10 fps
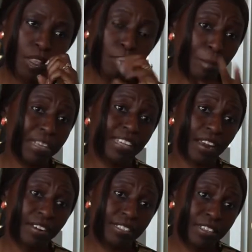my best
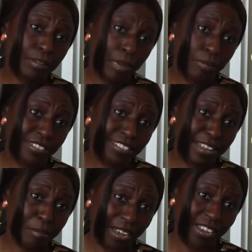character in the Bible is
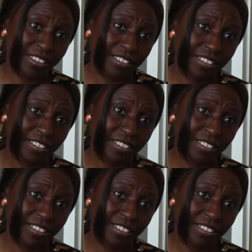Nehemiah,